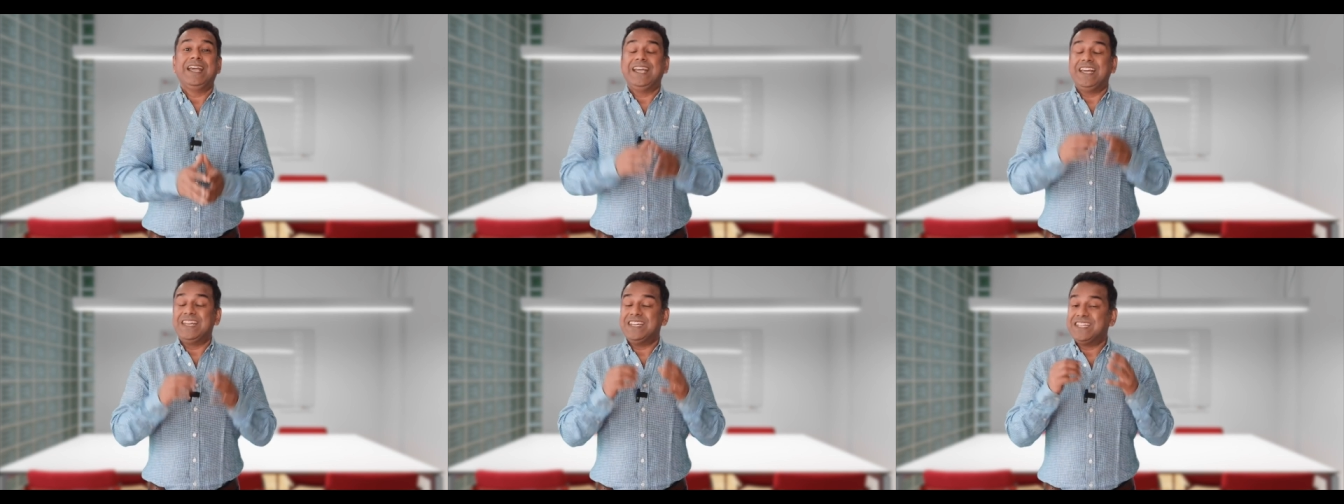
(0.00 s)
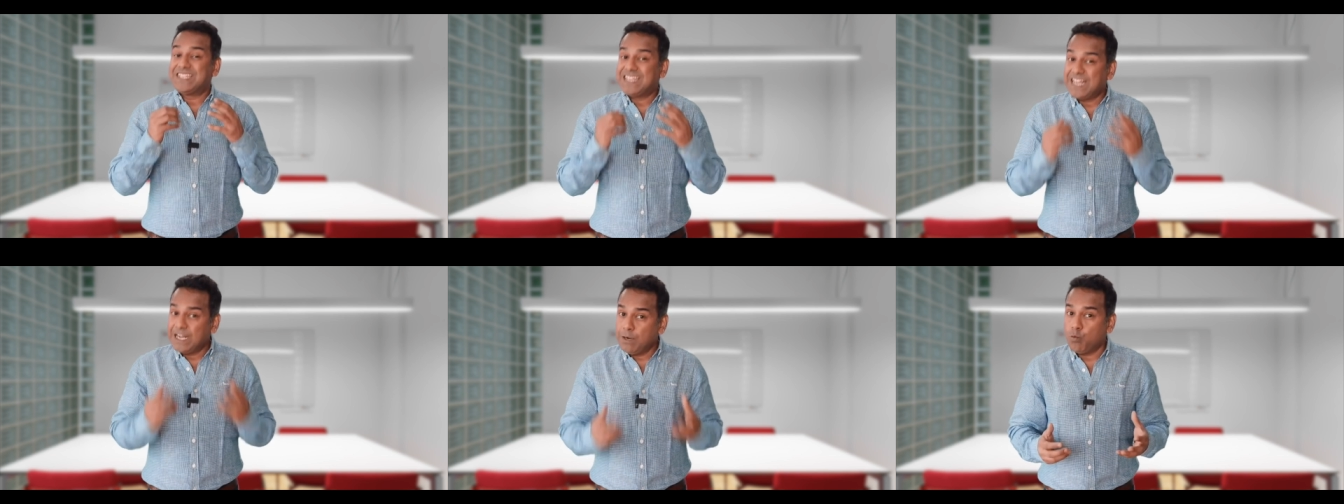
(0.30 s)

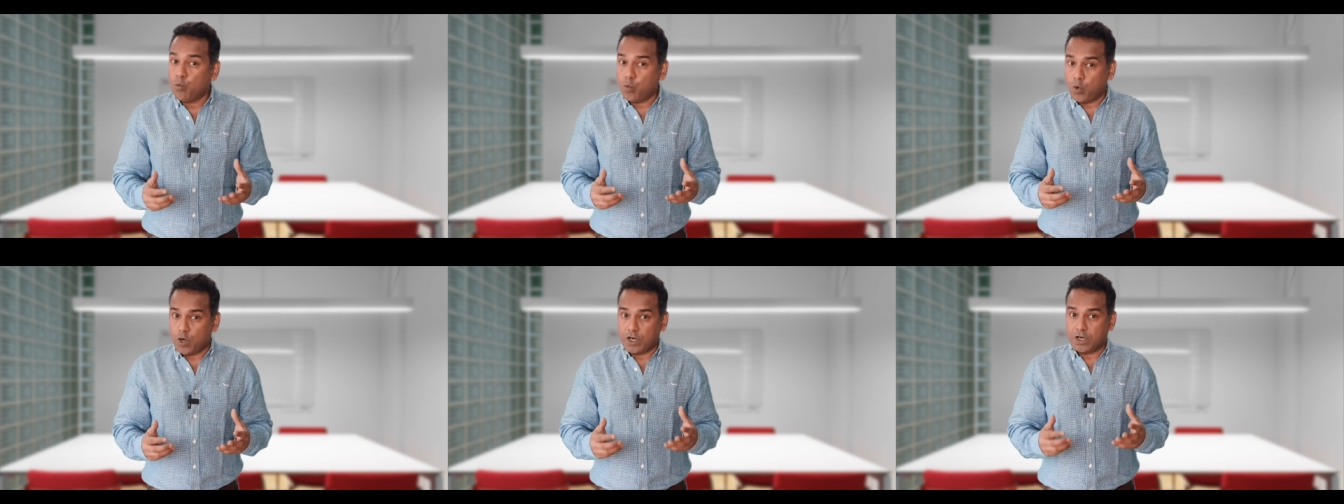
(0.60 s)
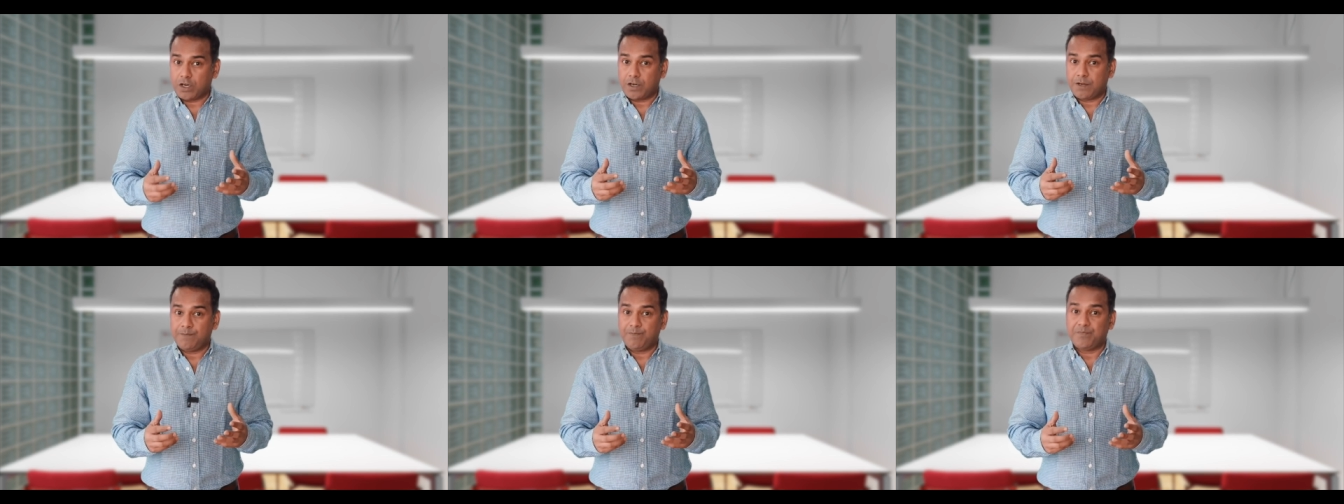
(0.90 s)
In
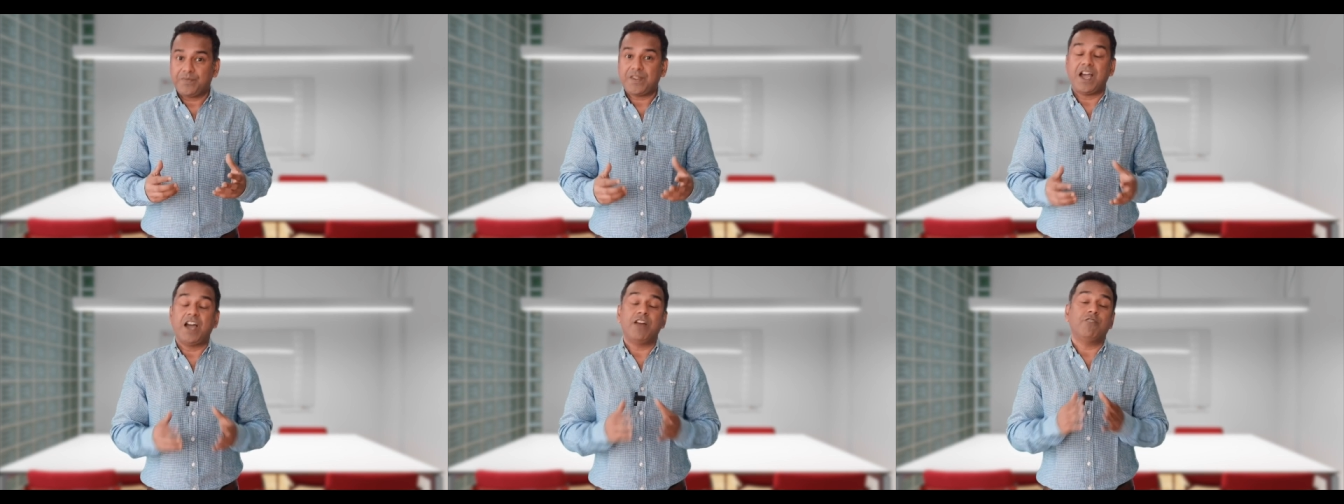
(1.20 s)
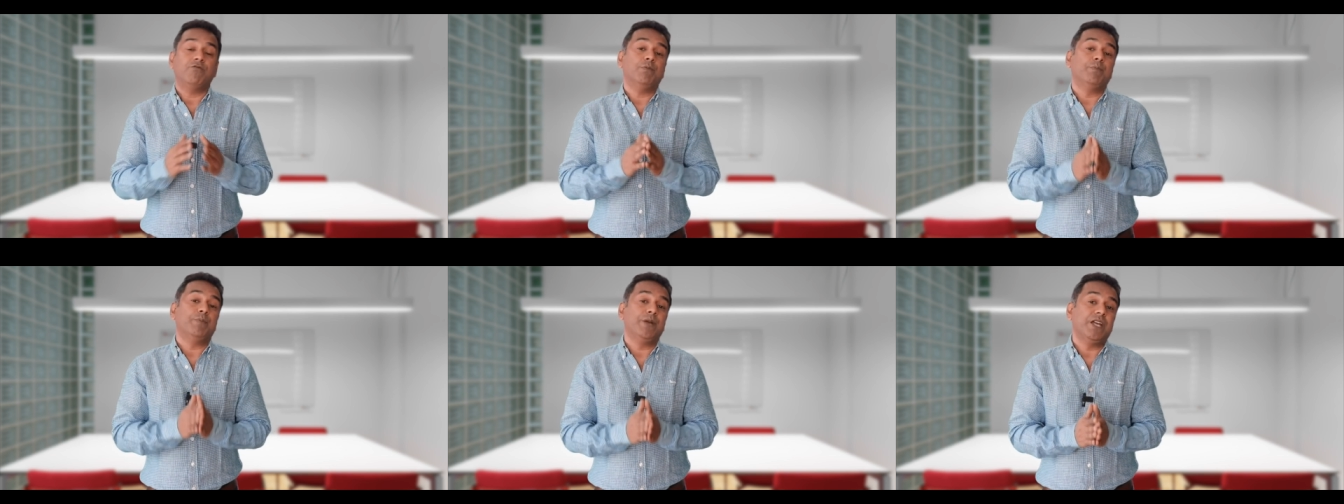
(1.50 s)
teamwork, I
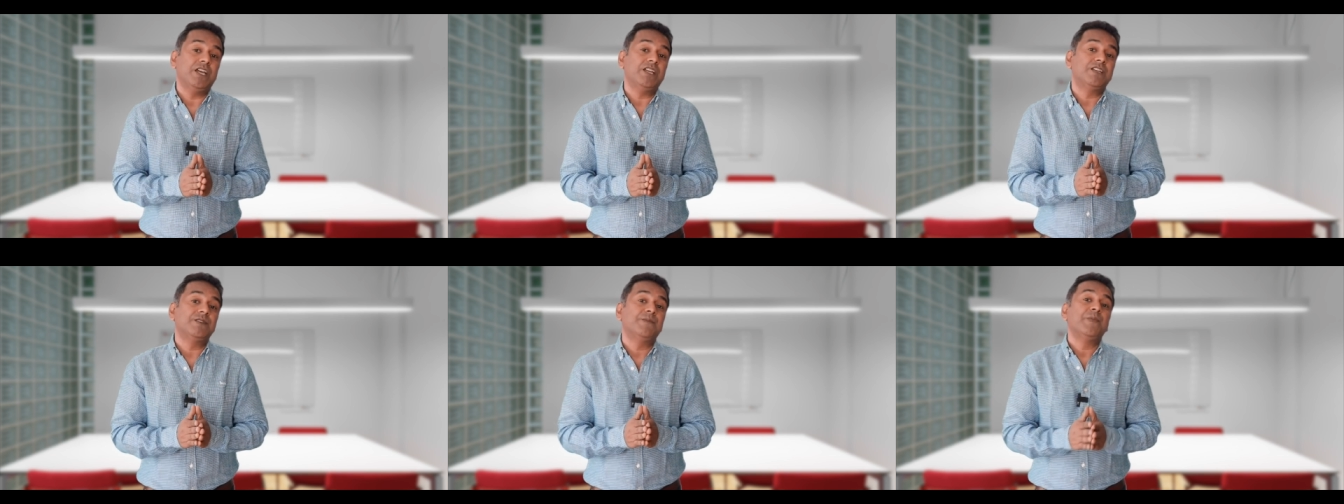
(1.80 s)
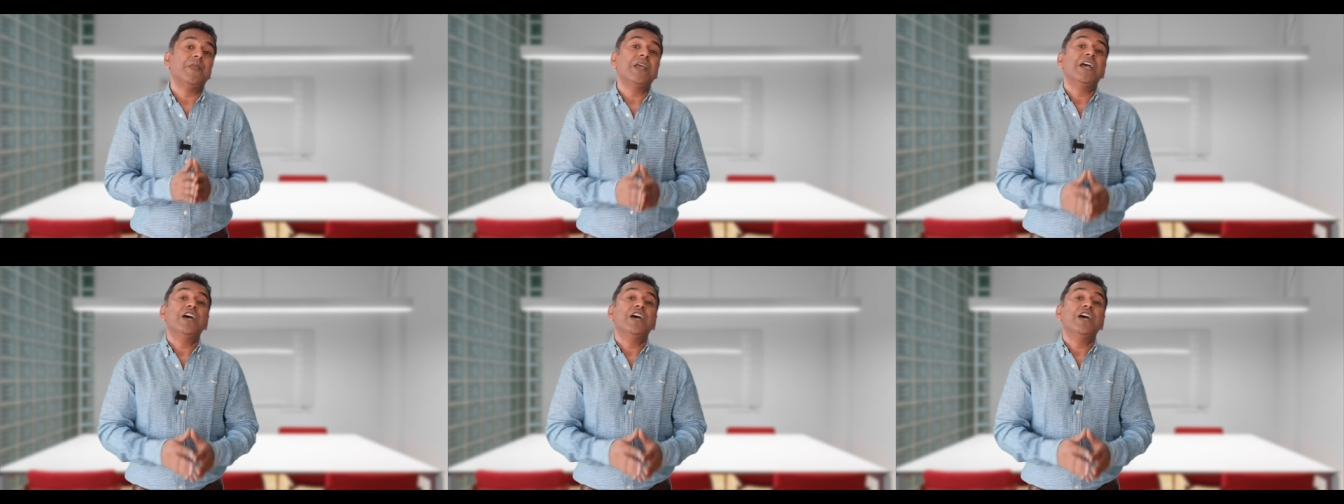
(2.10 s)
repeat,